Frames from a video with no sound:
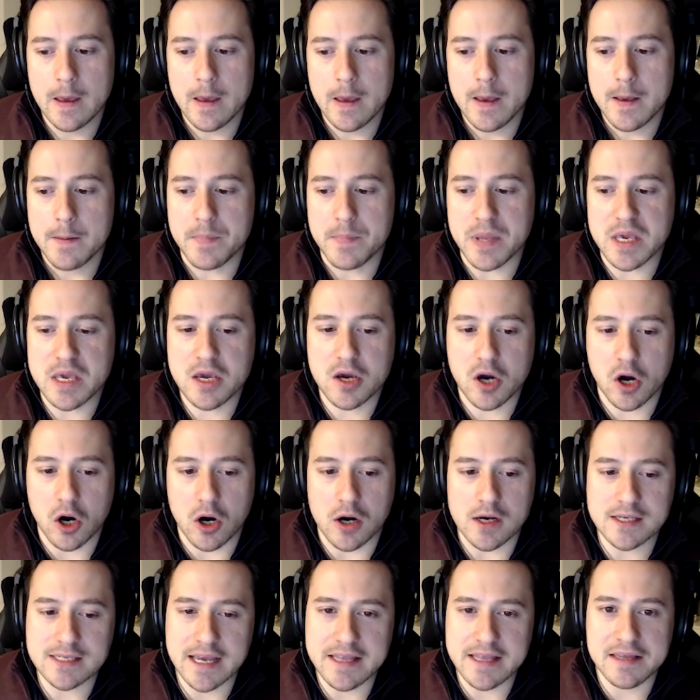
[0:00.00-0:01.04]

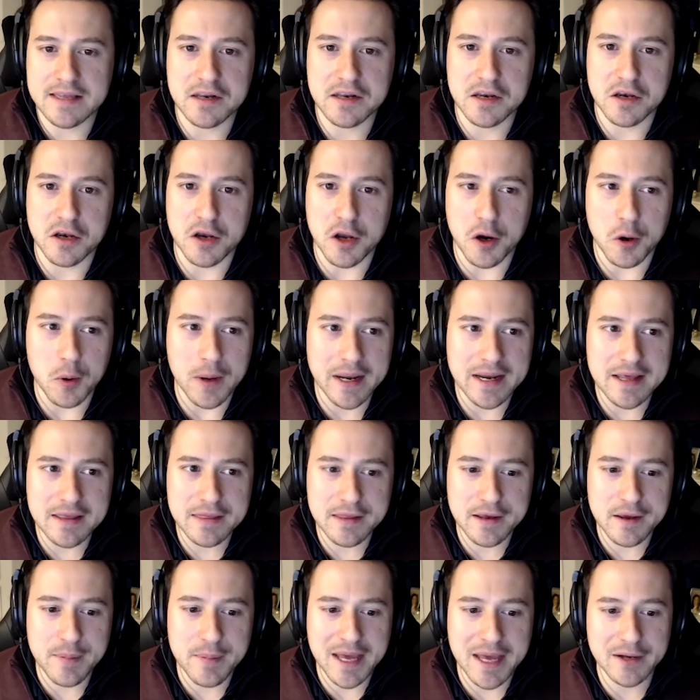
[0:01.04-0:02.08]
because I didn't know
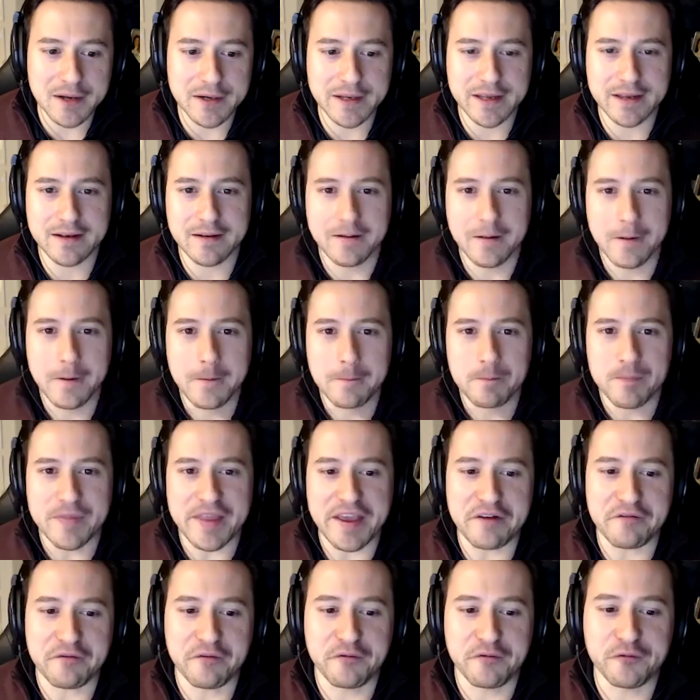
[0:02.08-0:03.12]
anything about it,
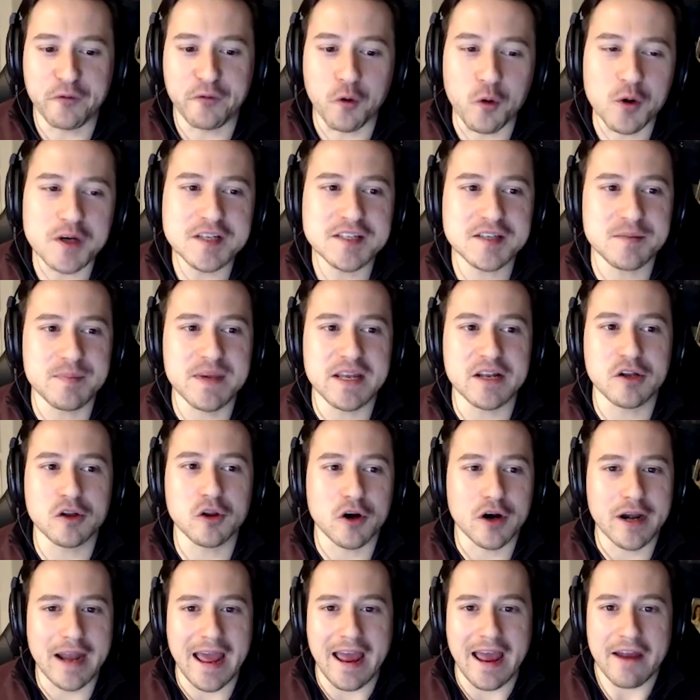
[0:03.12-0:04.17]
it forced me to
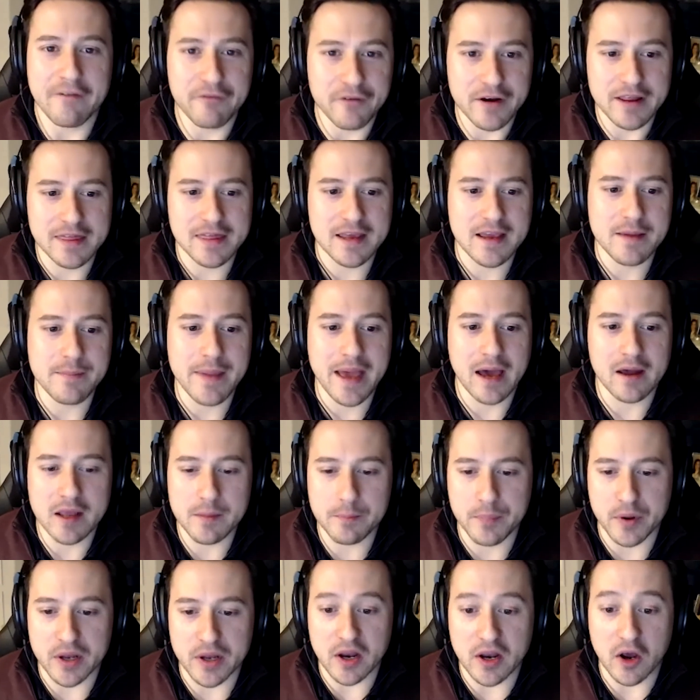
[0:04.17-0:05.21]
learn everything about
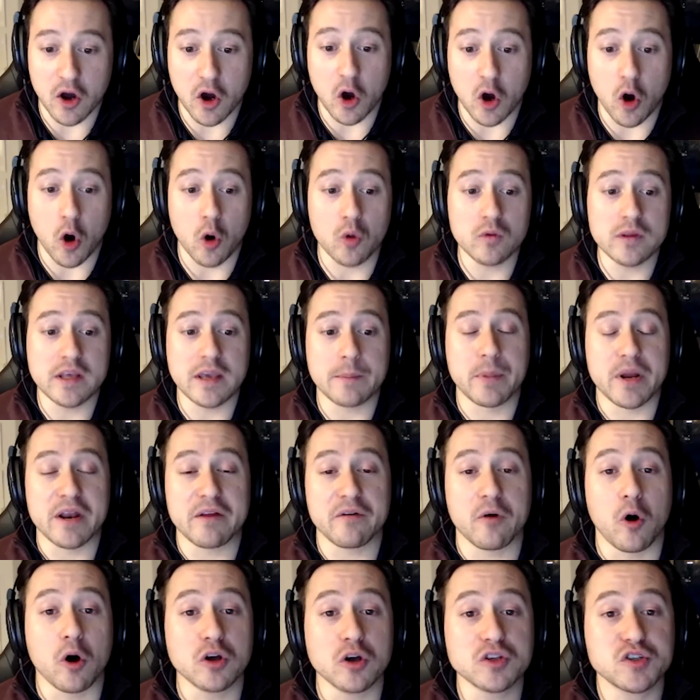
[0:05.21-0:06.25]
it, but
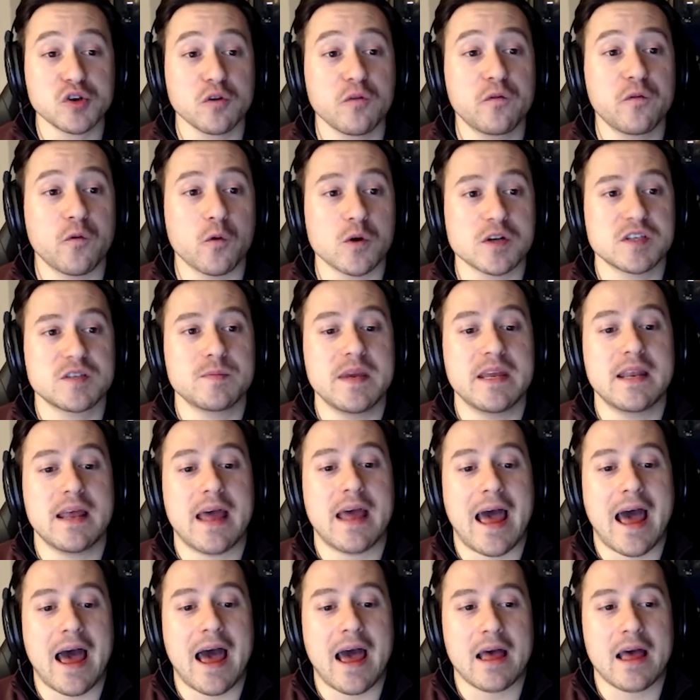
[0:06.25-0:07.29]
it also forced me
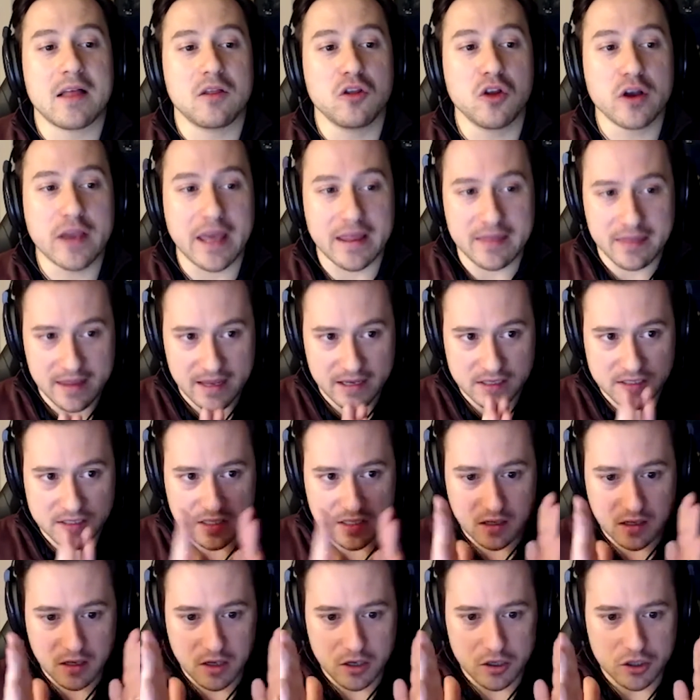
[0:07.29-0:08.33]
to look at
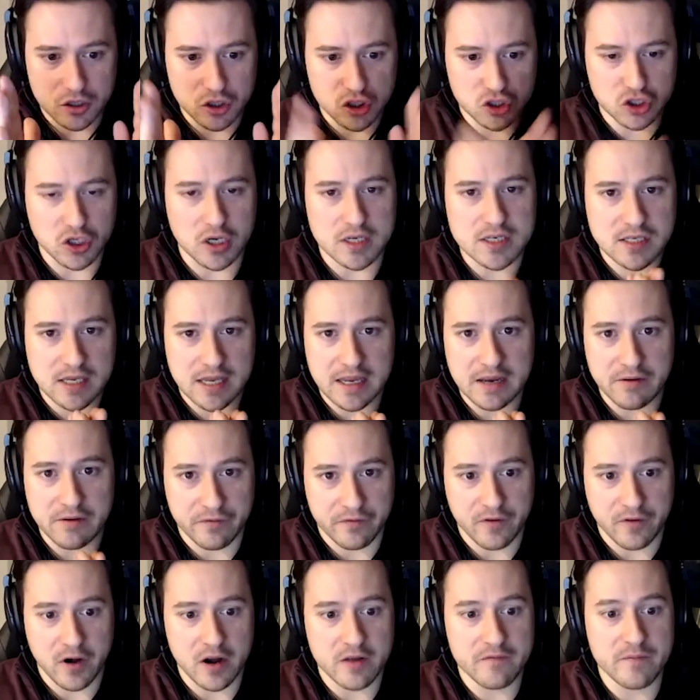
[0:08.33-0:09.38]
things just in
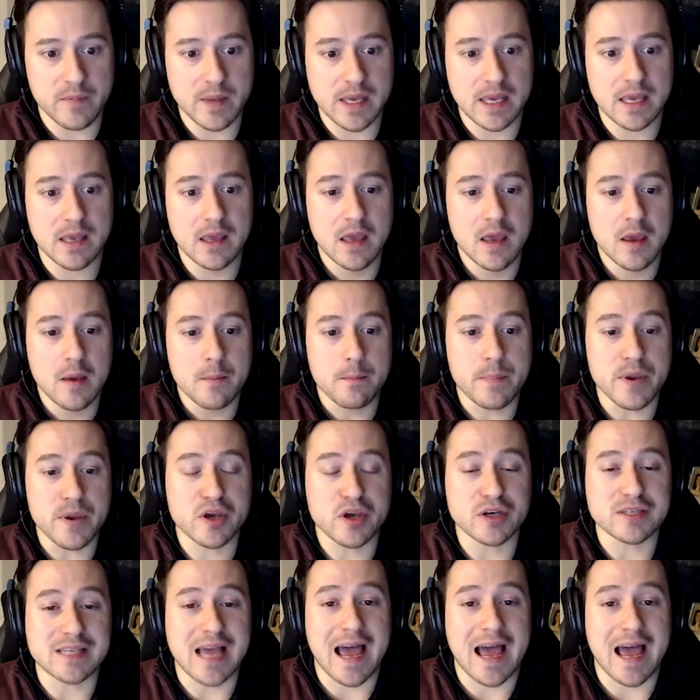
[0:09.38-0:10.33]
front of me, because I